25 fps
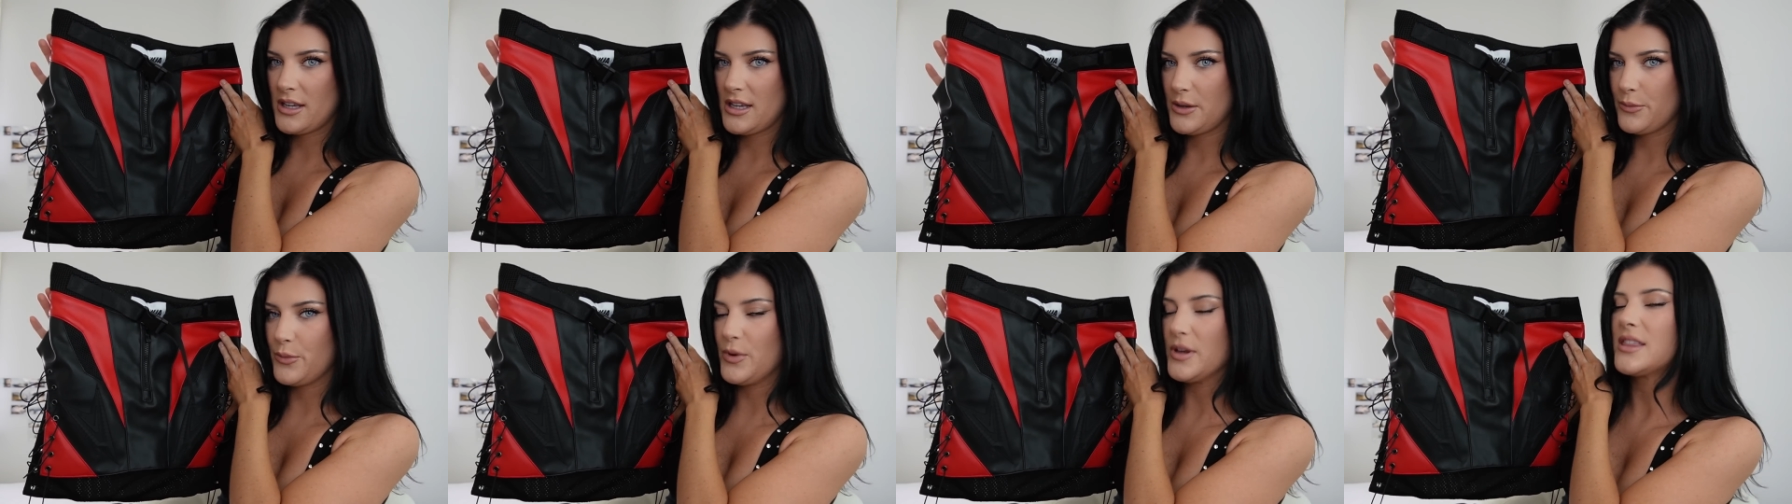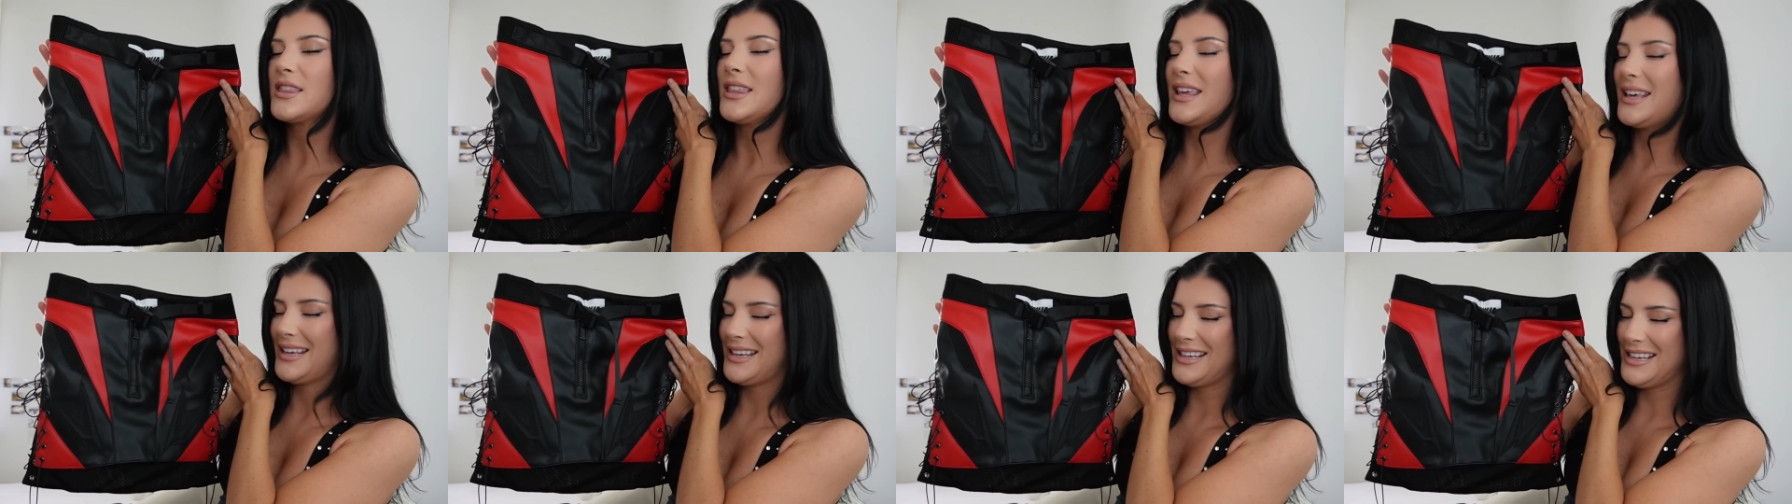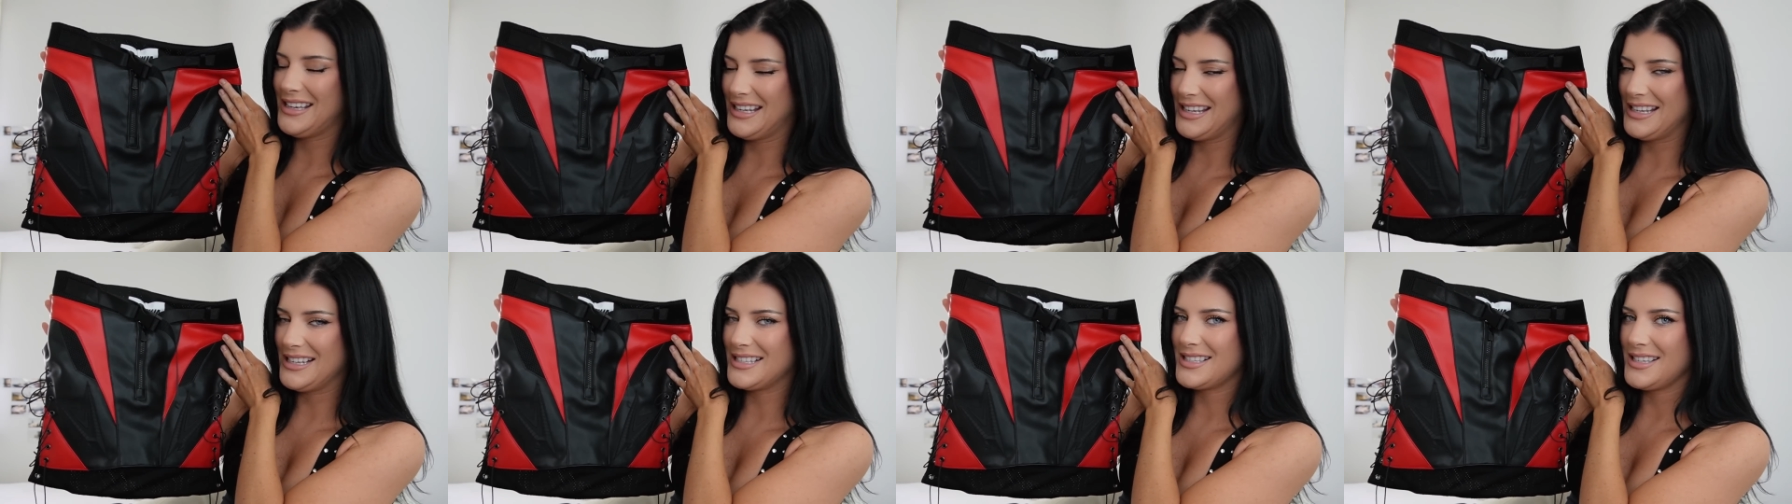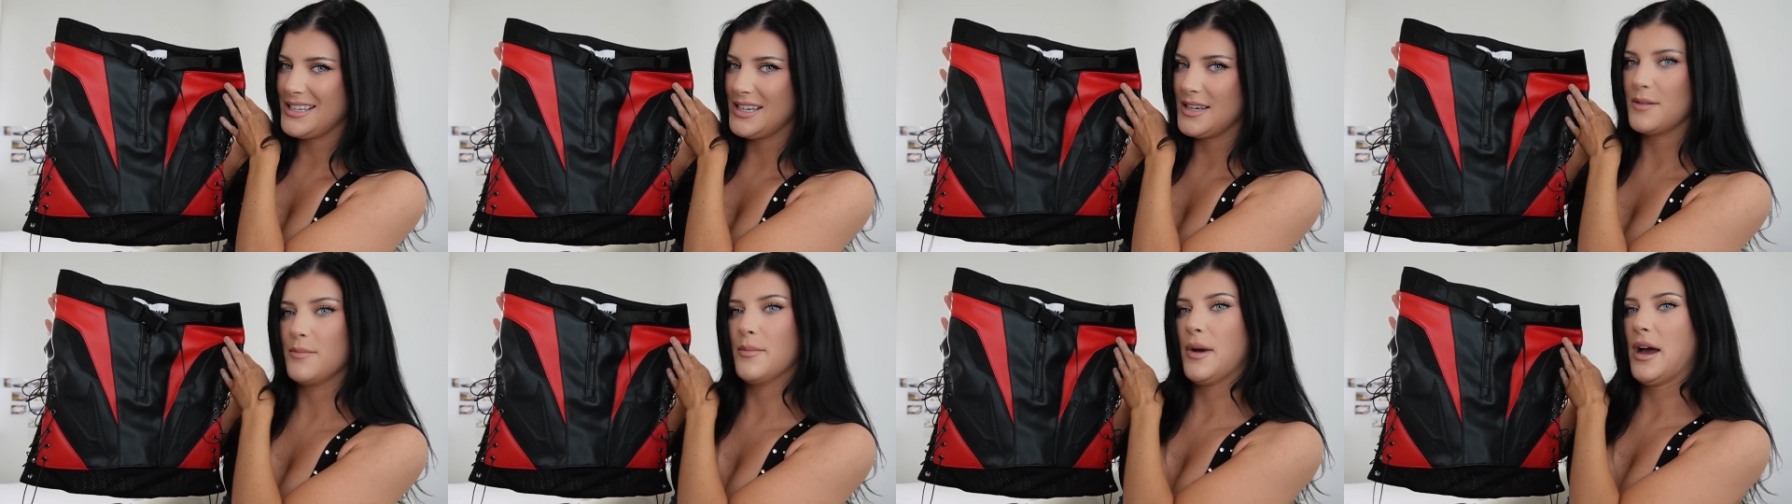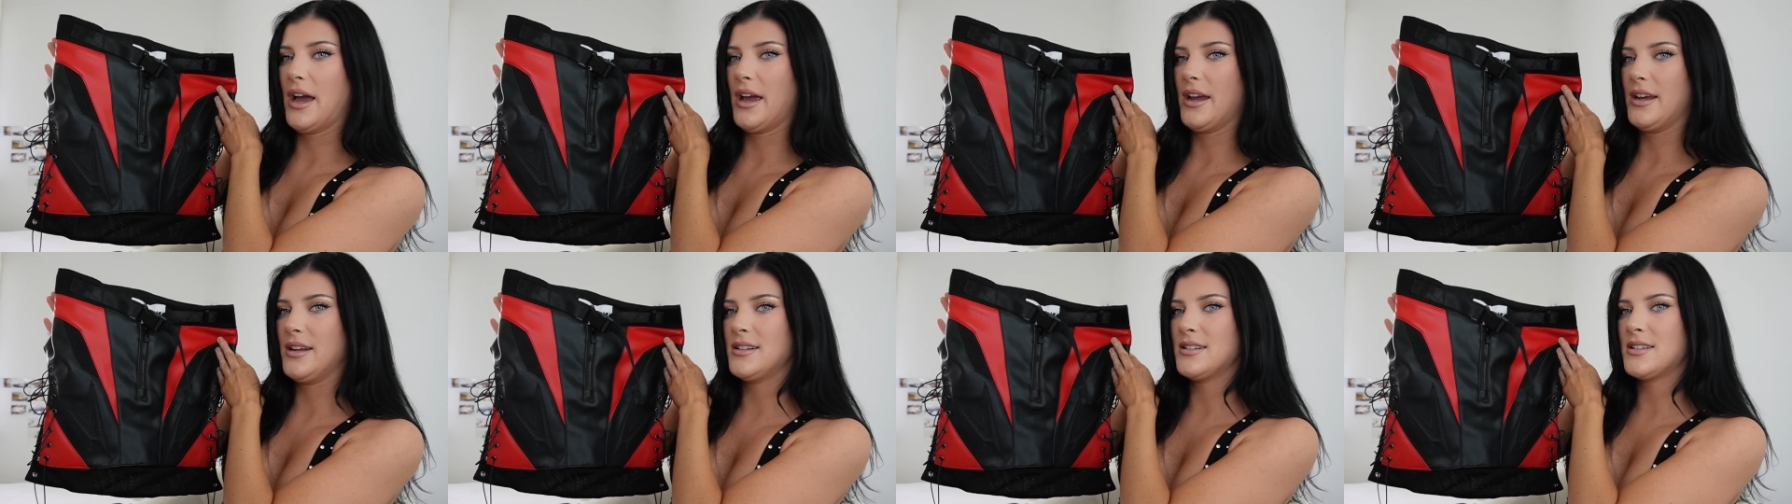with like EDC in
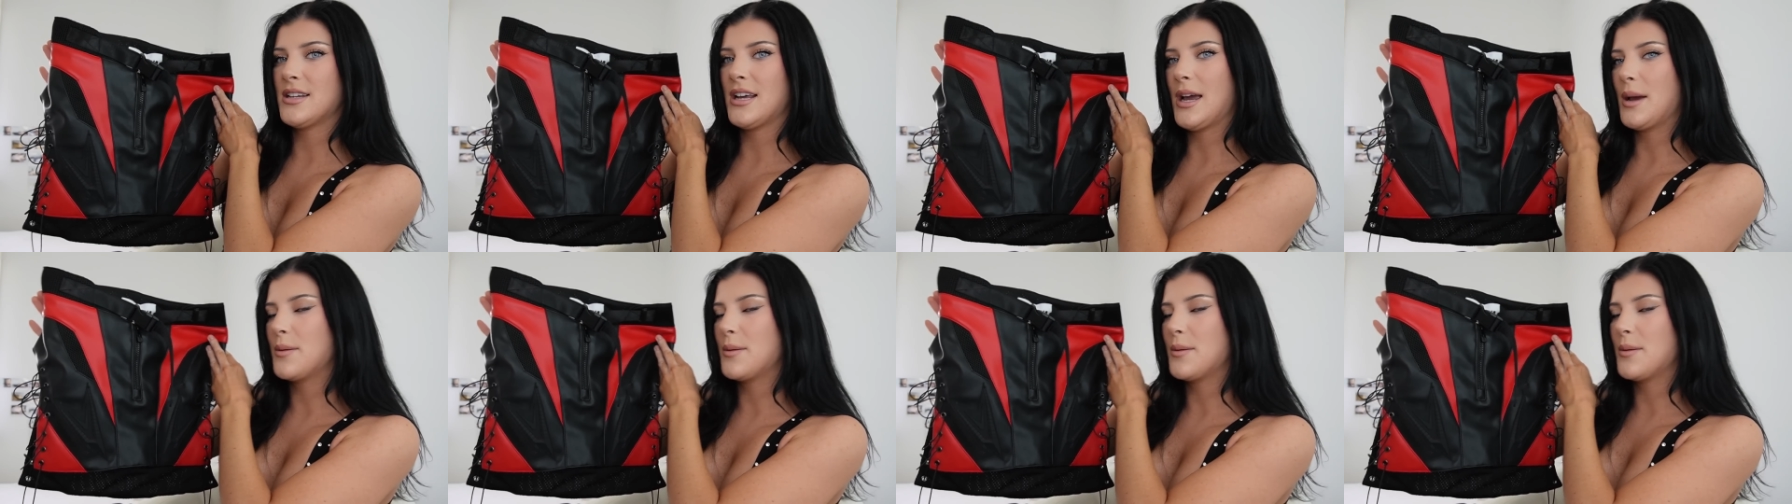mind.